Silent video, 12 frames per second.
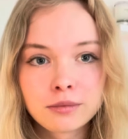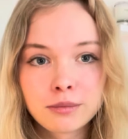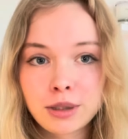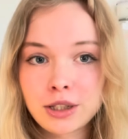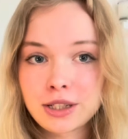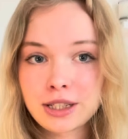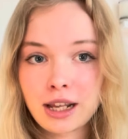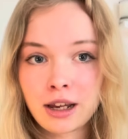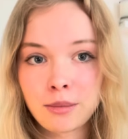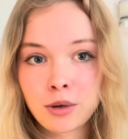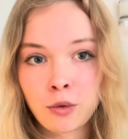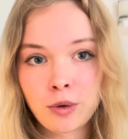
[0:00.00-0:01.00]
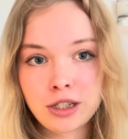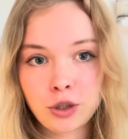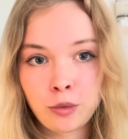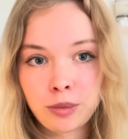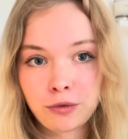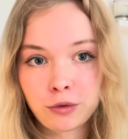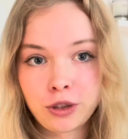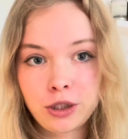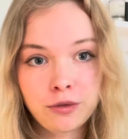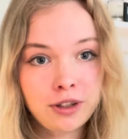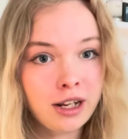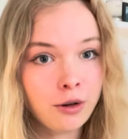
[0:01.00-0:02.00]
because I'm always open for
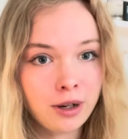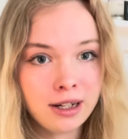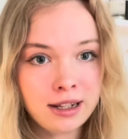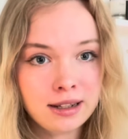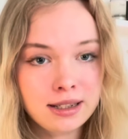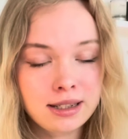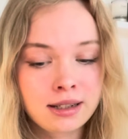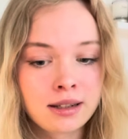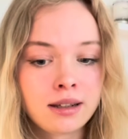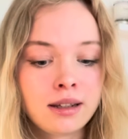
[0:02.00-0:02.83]
new video ideas,